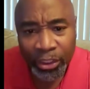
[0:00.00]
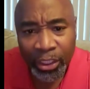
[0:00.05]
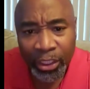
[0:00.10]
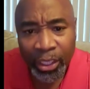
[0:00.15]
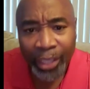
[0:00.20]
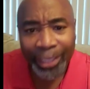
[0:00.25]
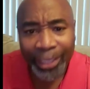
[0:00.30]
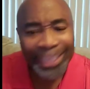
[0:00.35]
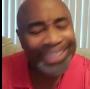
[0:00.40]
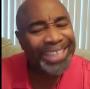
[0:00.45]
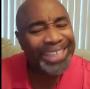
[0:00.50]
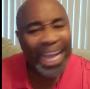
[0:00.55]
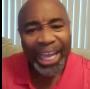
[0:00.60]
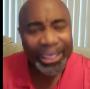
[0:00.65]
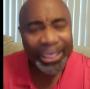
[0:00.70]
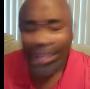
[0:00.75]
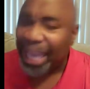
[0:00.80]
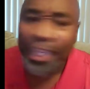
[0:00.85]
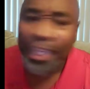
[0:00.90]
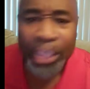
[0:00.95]
Your
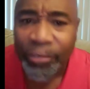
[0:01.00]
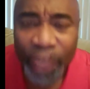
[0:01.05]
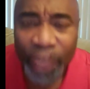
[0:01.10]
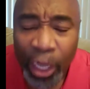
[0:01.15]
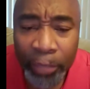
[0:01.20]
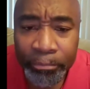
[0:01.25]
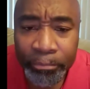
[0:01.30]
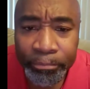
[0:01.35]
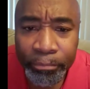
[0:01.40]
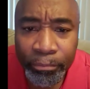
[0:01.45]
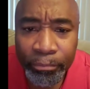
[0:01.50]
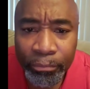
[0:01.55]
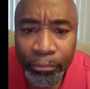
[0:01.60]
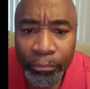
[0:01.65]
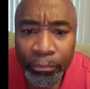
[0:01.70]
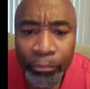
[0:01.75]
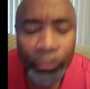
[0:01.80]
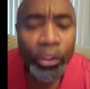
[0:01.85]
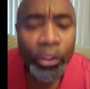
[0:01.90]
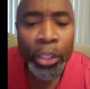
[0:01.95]
emotion is being
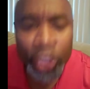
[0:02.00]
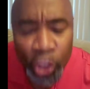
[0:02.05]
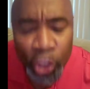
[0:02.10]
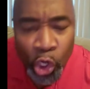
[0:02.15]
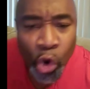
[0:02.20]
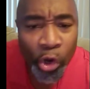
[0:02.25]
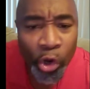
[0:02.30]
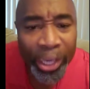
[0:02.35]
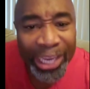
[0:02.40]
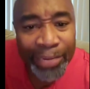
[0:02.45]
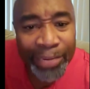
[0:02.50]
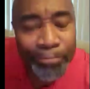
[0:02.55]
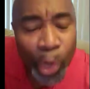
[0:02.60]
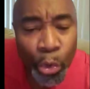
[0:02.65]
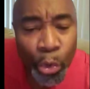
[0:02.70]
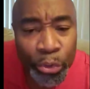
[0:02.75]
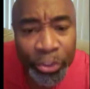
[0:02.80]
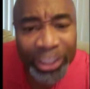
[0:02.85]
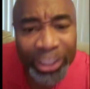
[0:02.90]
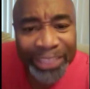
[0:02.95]
steadfast.
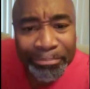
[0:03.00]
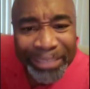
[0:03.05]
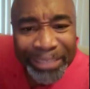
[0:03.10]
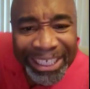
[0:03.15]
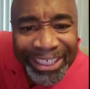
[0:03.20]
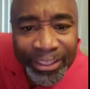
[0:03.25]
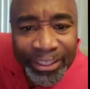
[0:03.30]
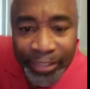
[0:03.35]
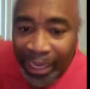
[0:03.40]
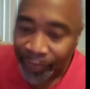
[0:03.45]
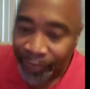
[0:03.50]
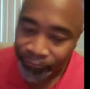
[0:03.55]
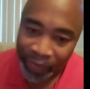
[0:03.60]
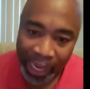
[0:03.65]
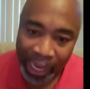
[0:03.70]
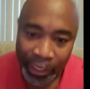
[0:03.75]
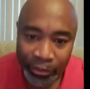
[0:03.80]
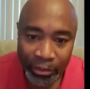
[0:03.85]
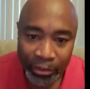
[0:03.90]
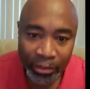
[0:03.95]
Your emotion is being
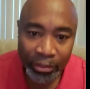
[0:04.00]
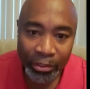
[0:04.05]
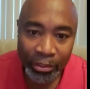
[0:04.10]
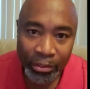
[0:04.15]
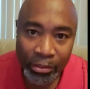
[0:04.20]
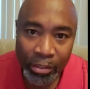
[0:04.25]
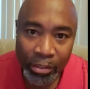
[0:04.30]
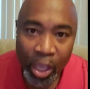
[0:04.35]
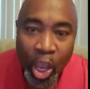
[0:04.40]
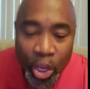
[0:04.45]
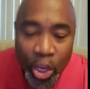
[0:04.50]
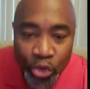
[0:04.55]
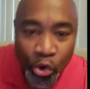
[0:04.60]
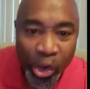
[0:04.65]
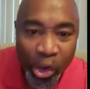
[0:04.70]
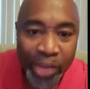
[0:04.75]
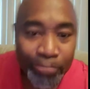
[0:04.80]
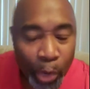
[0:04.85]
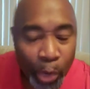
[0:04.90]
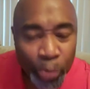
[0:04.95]
unmoving and always
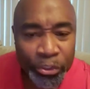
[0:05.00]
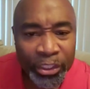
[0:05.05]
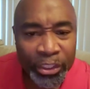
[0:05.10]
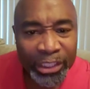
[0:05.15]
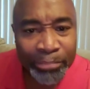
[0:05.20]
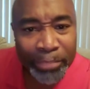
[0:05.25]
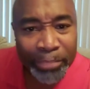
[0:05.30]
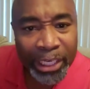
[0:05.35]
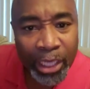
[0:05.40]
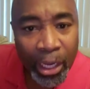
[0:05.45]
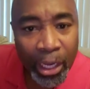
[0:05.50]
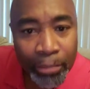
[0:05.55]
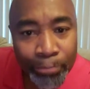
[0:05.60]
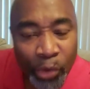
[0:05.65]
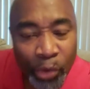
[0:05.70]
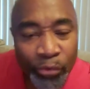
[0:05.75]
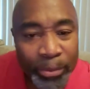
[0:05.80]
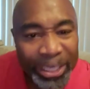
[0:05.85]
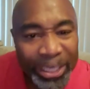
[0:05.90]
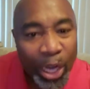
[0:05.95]
abounding in the work of God.
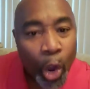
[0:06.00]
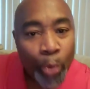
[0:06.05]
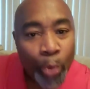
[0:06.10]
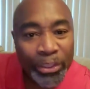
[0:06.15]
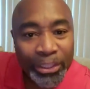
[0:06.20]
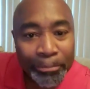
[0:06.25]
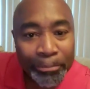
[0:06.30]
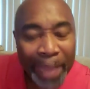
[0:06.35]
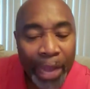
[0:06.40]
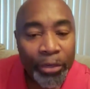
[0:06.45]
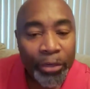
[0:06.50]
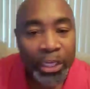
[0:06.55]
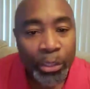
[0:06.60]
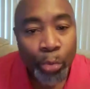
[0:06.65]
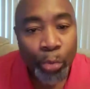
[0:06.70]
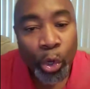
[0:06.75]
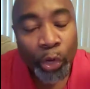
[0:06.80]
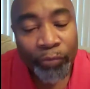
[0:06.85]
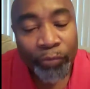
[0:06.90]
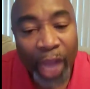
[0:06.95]
That's your emotion. And
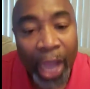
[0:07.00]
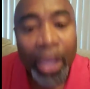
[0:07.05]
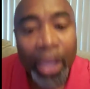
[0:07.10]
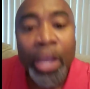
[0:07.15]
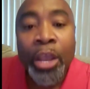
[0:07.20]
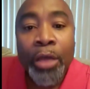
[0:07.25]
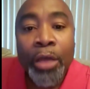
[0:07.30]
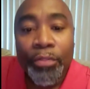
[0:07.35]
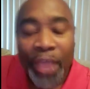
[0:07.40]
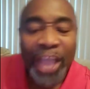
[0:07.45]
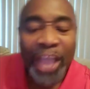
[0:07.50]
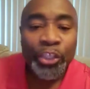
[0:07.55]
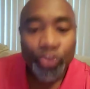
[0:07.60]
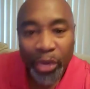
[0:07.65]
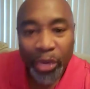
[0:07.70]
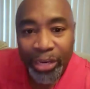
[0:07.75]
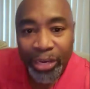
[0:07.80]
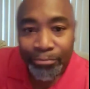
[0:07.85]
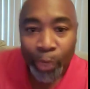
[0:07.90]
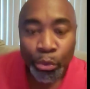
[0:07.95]
what that's doing,
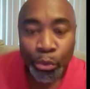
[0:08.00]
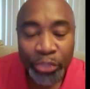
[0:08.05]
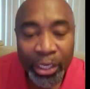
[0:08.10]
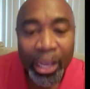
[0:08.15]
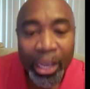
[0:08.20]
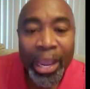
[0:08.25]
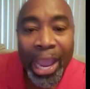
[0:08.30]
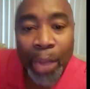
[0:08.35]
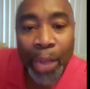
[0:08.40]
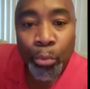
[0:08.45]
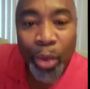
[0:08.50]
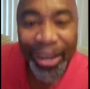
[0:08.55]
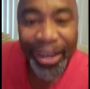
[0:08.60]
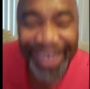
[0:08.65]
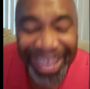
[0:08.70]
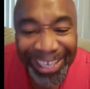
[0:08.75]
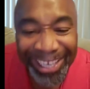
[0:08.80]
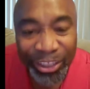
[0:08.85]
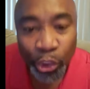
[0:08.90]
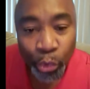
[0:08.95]
that's fueling your anger.
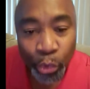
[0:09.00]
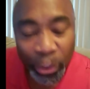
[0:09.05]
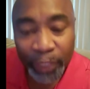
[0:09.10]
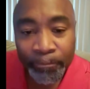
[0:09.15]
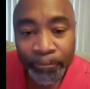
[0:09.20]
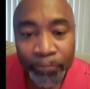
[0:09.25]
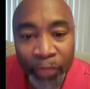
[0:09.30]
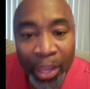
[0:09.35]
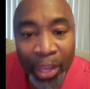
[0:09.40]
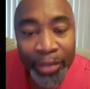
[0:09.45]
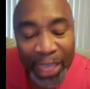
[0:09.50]
It's fuel.